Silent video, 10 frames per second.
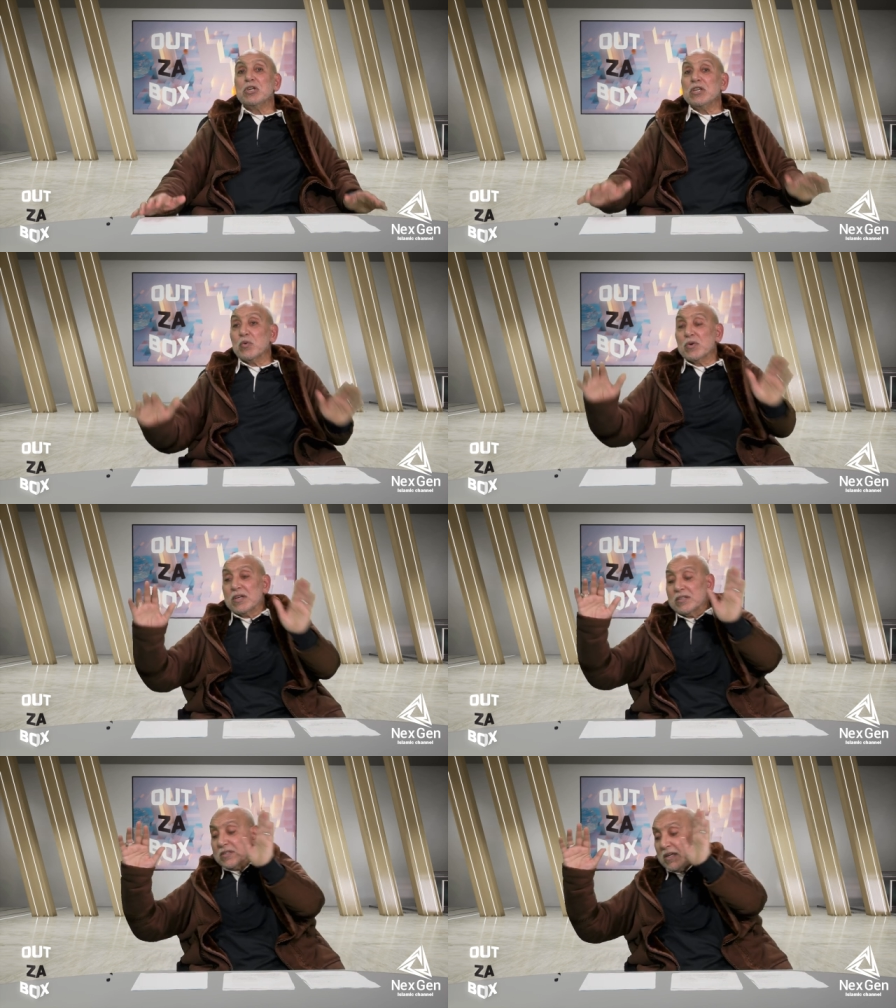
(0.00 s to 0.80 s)
during
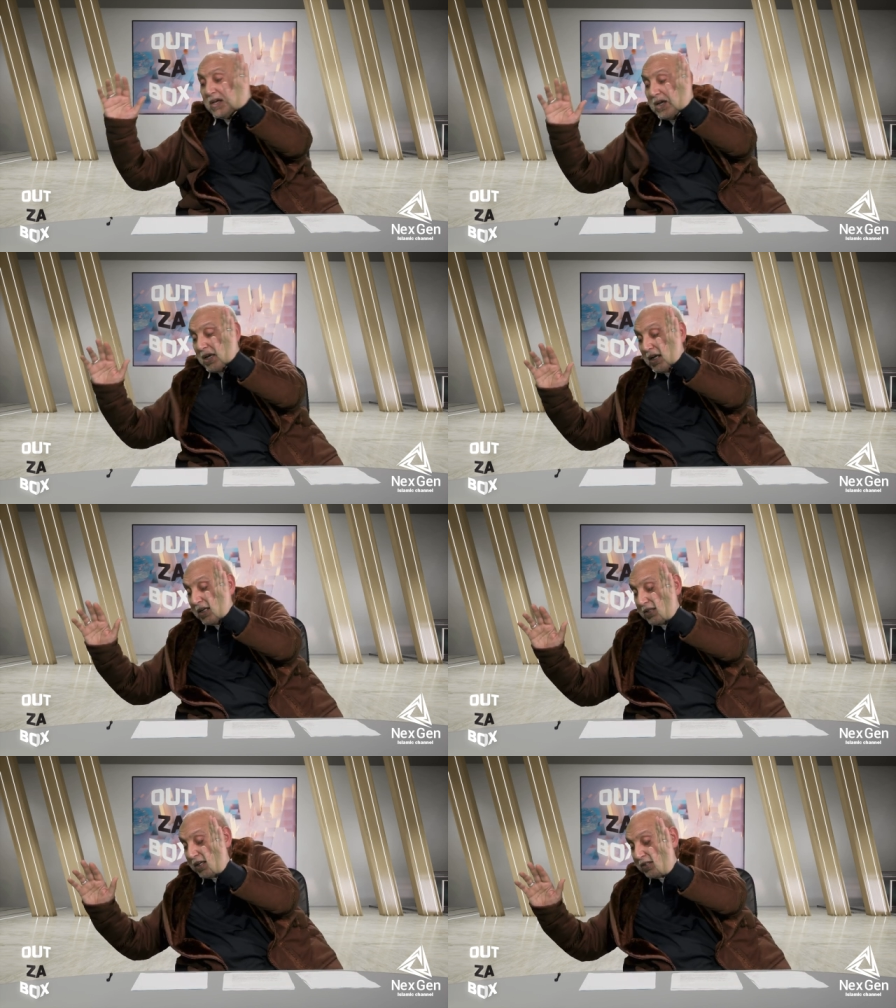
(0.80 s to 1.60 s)
whether it's a
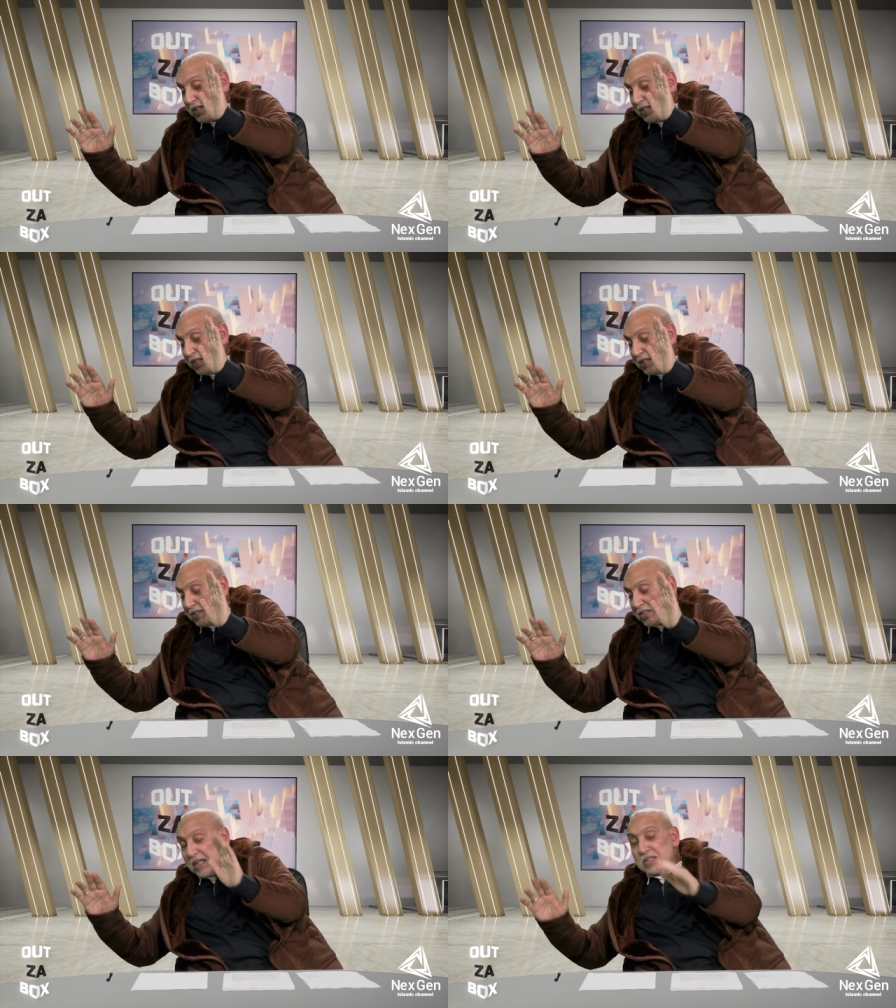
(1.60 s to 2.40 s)
is
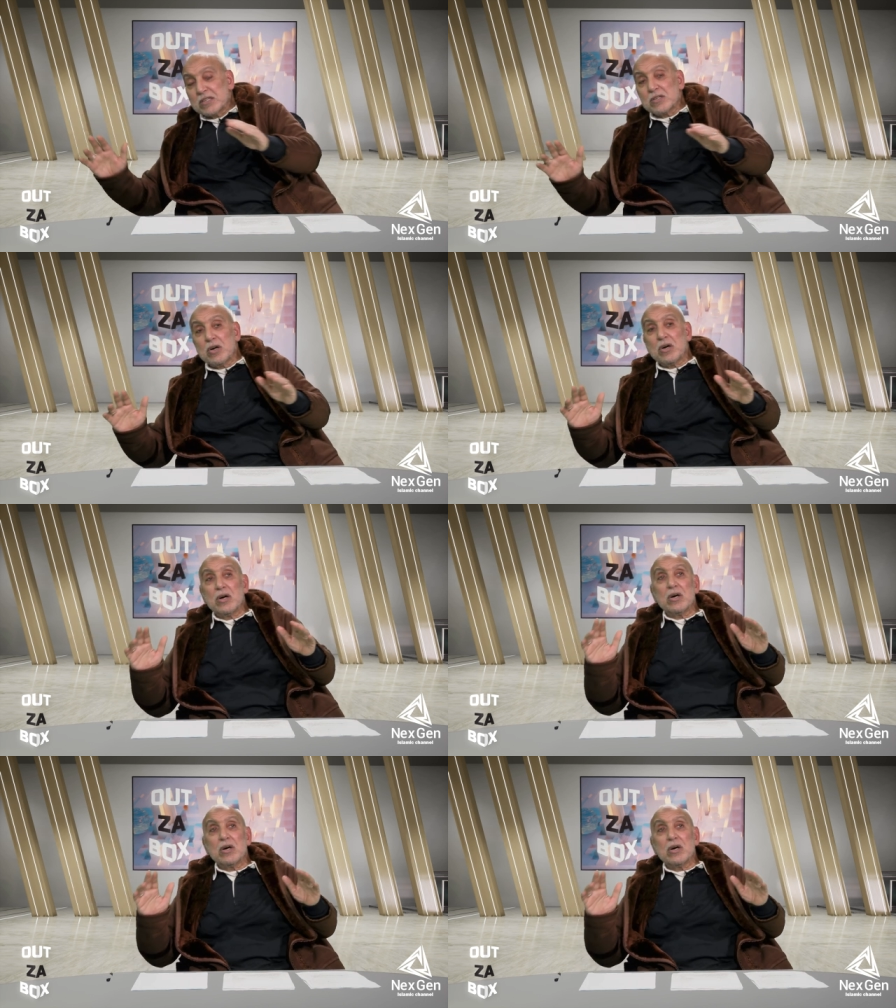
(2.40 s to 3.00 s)
a sudden